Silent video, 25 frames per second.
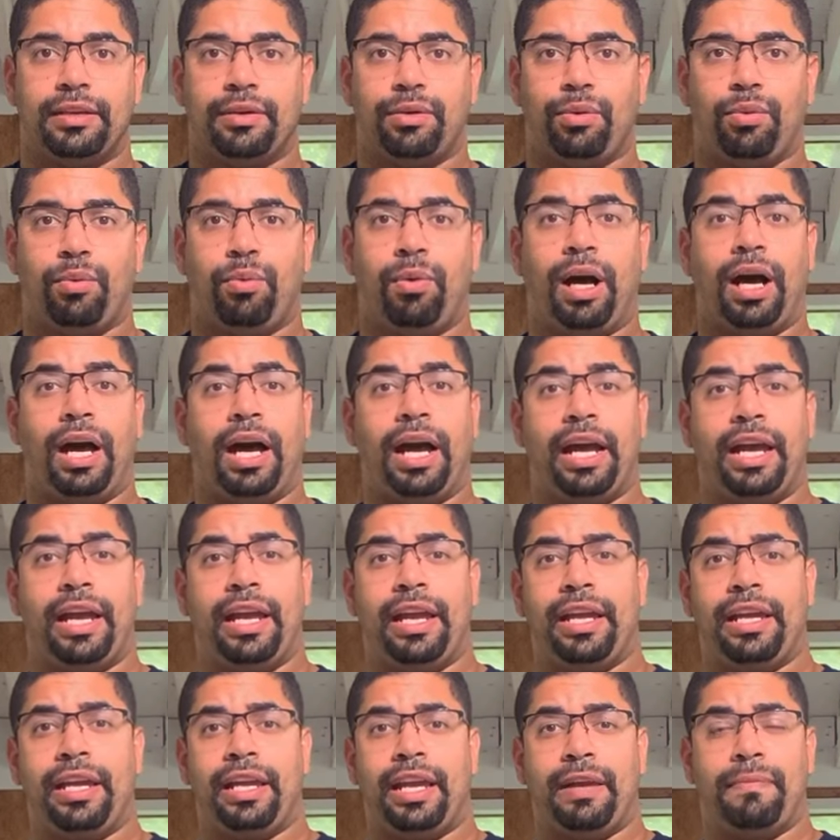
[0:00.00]

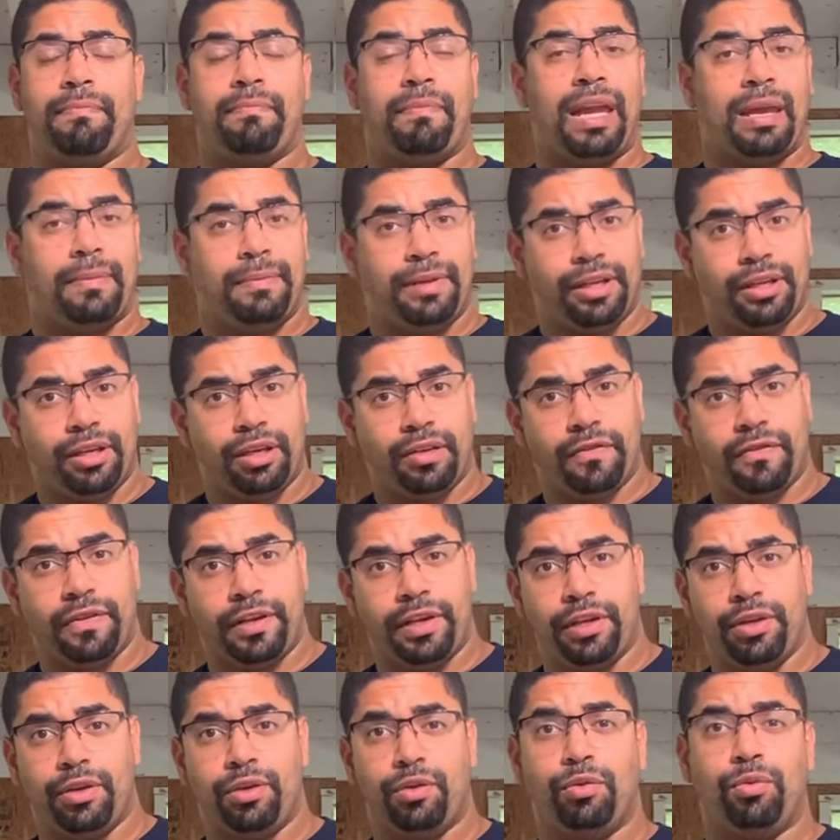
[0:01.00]
why it may be good for
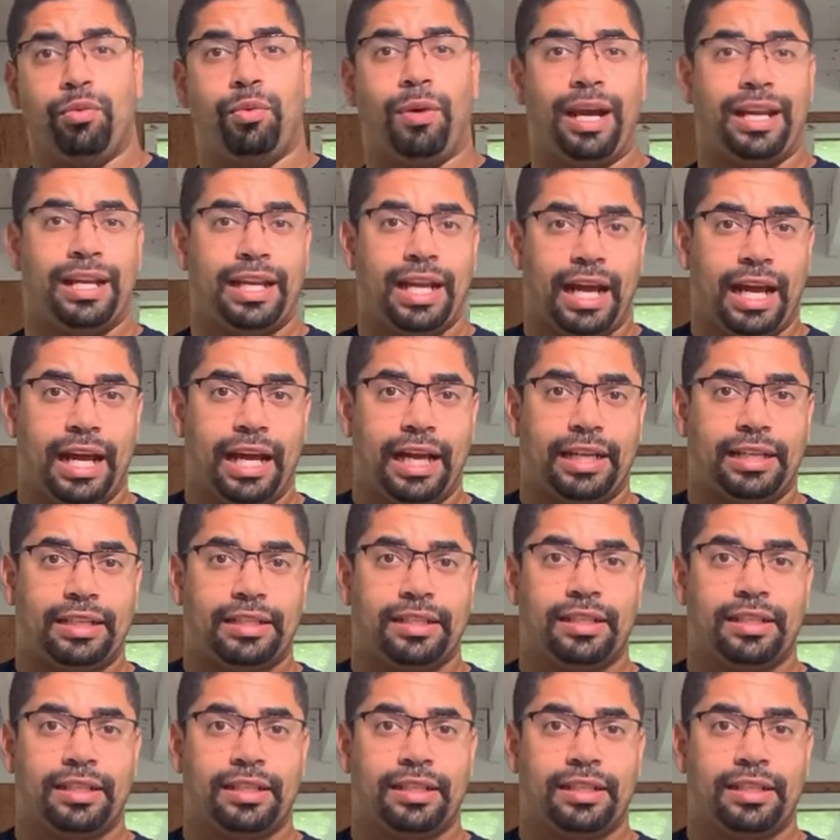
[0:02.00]
you, why not.